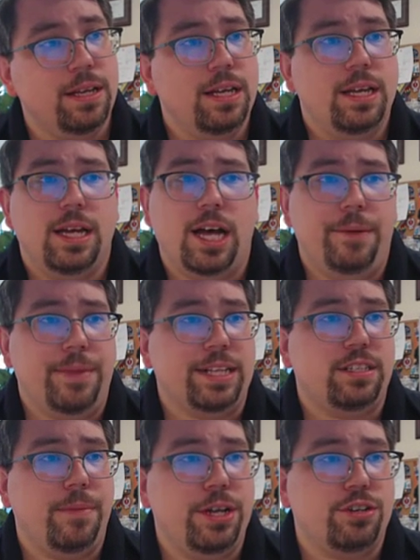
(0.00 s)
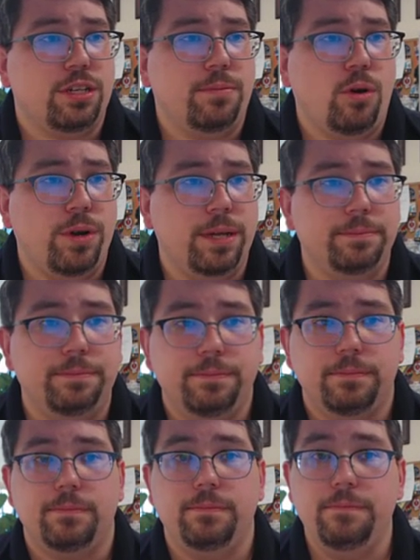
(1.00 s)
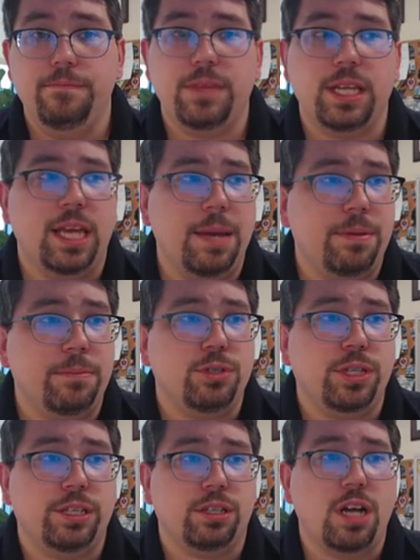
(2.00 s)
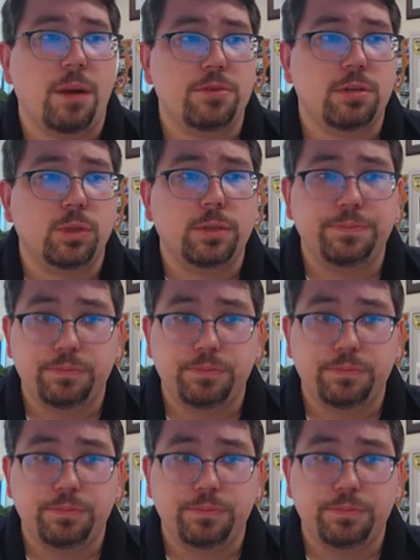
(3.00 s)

Um, that's a major component. Keep them so that they're comfortable.